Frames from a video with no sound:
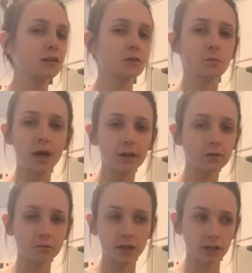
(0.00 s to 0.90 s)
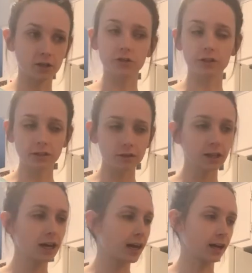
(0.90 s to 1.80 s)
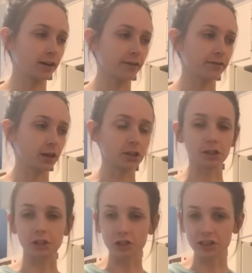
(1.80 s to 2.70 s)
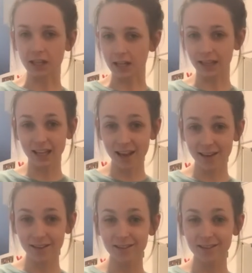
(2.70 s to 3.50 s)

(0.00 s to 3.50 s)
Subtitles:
No matter what, you're still gonna have a delicious thing at the end.